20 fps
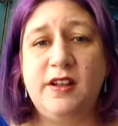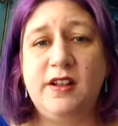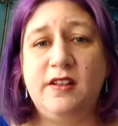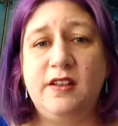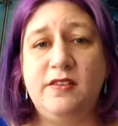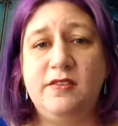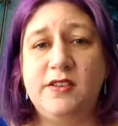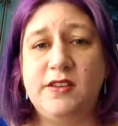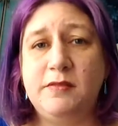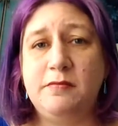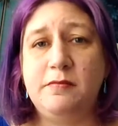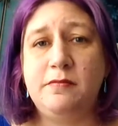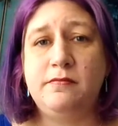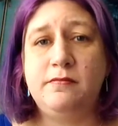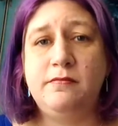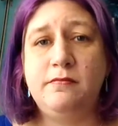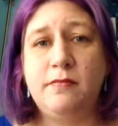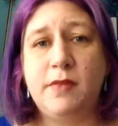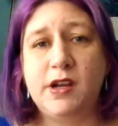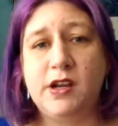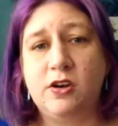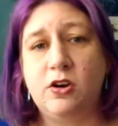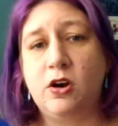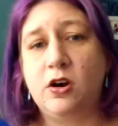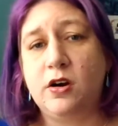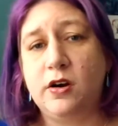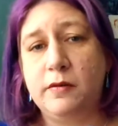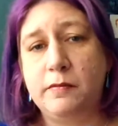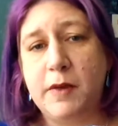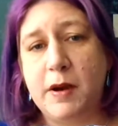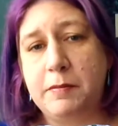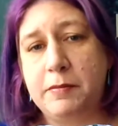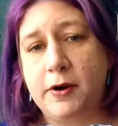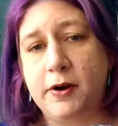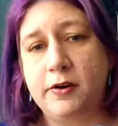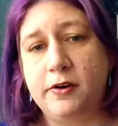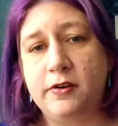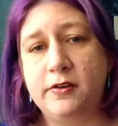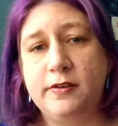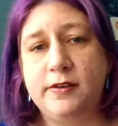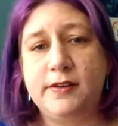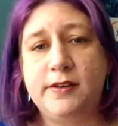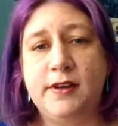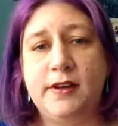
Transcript: It lives in my car, my purse,